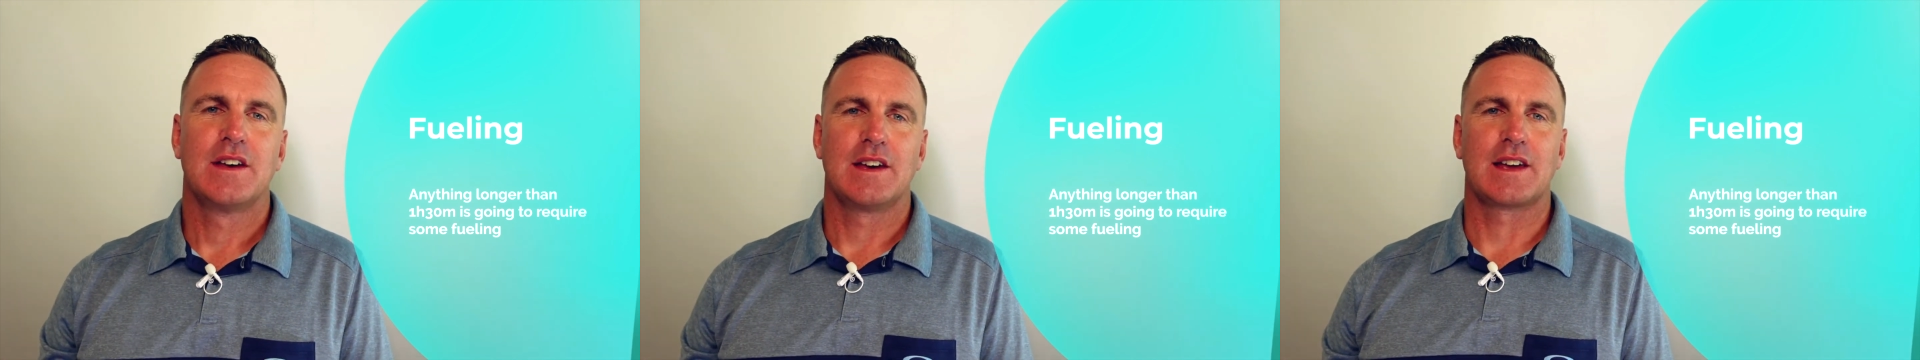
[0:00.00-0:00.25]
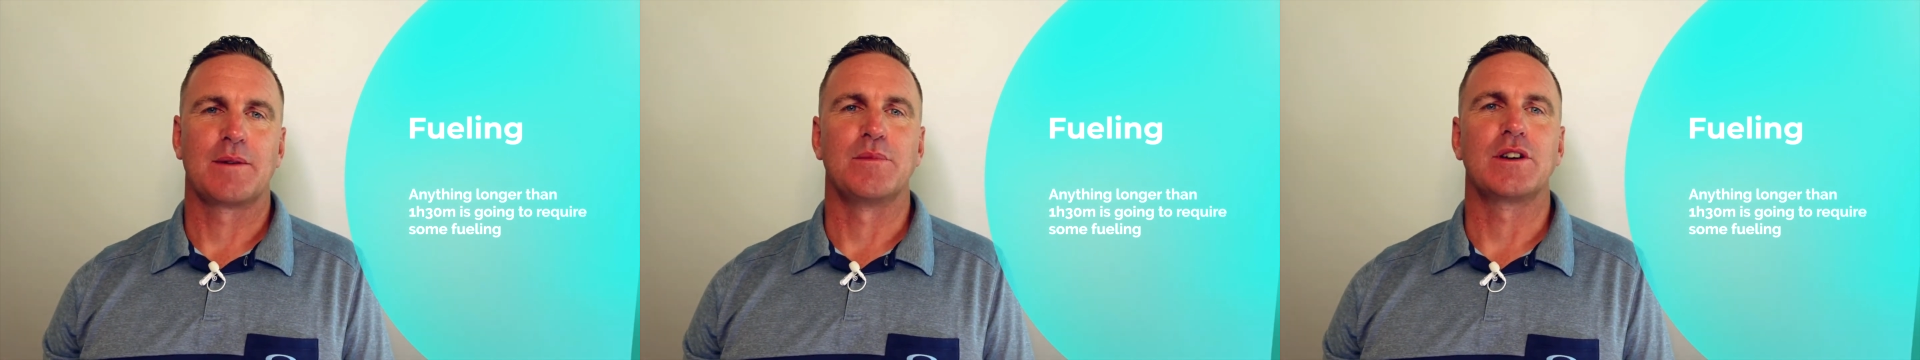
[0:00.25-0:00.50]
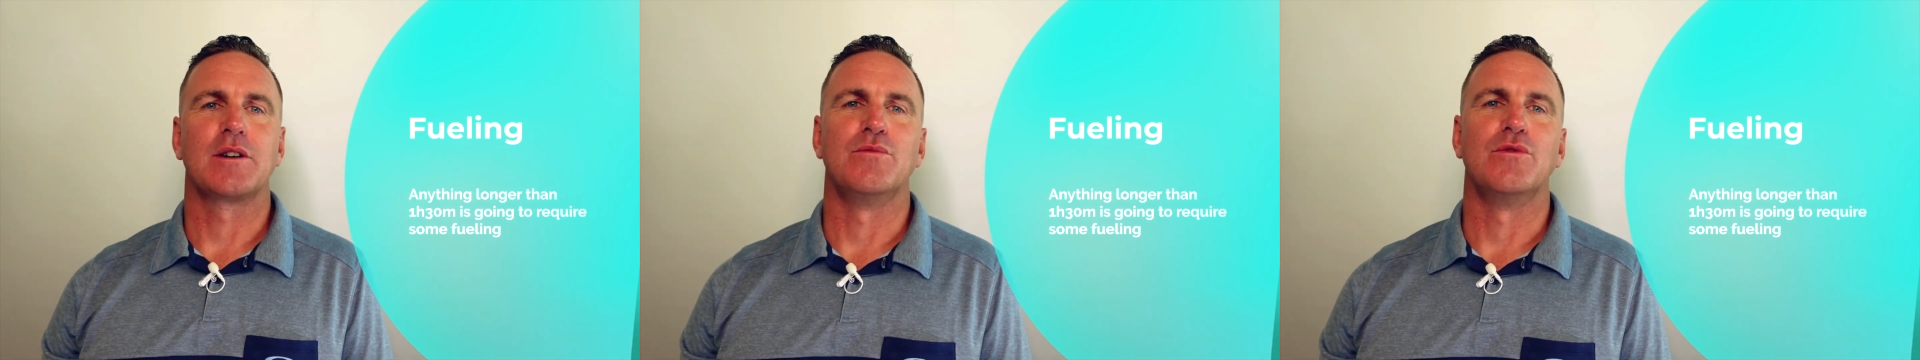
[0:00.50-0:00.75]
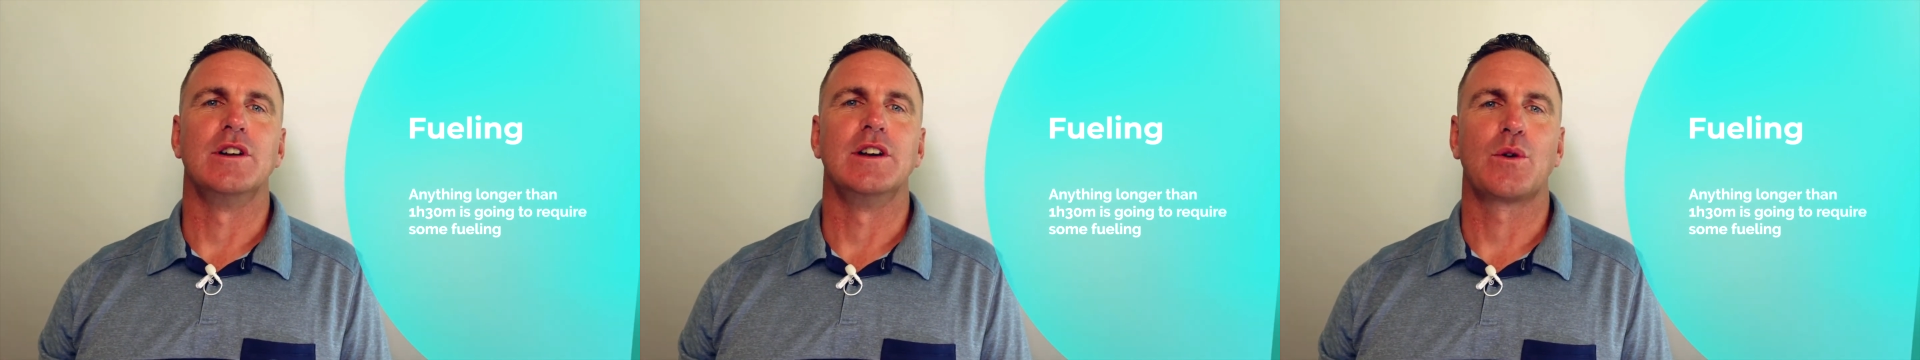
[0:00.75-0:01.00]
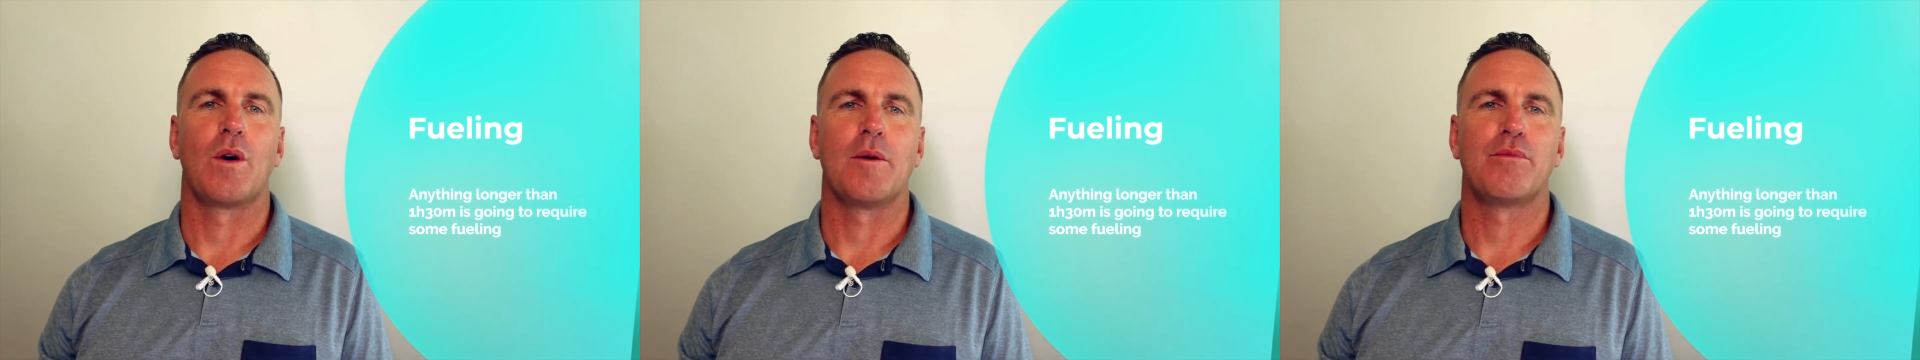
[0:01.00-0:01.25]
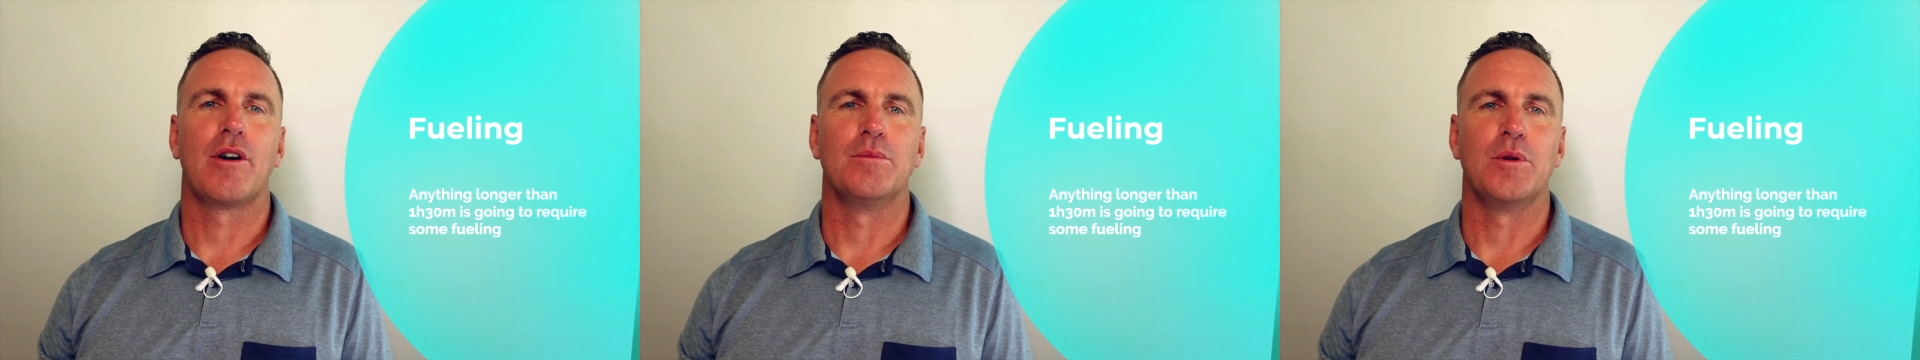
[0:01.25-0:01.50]
It can become really
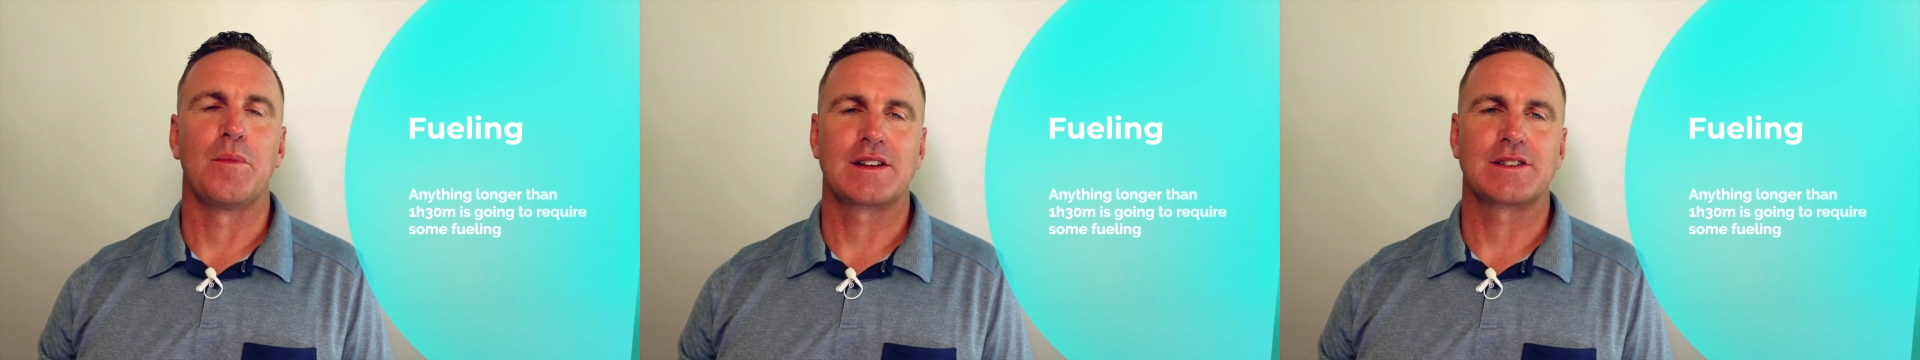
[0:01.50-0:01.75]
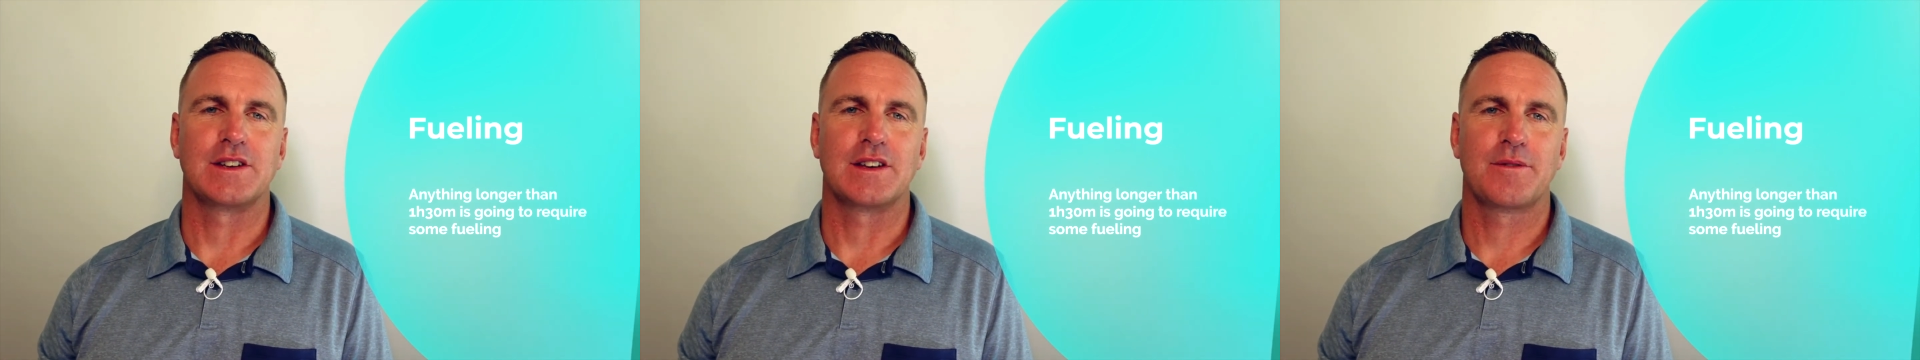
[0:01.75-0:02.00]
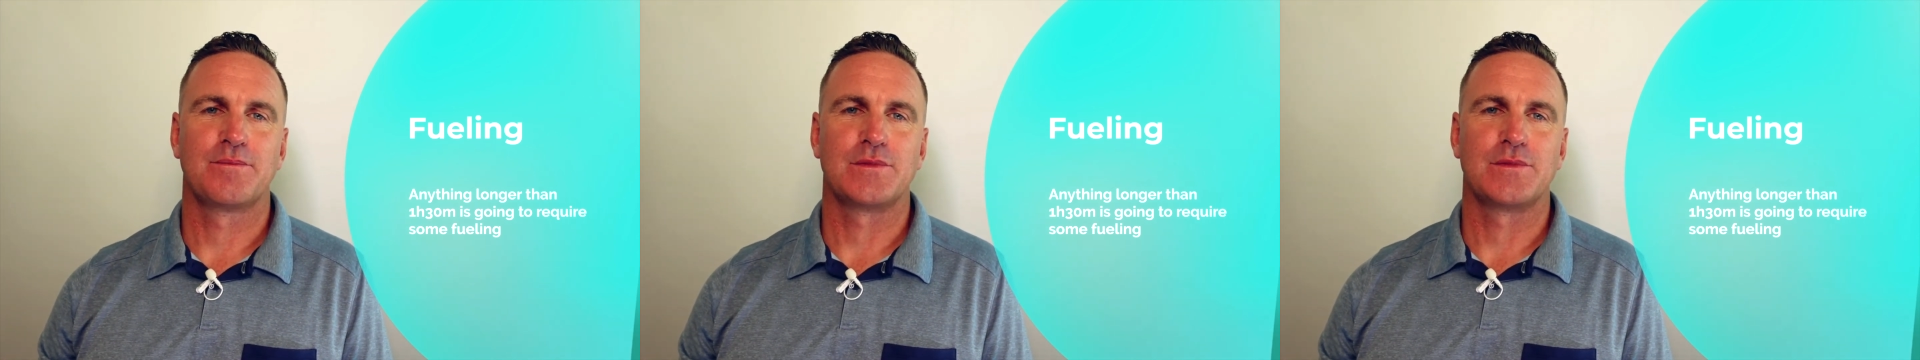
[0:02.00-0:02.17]
quite problematic.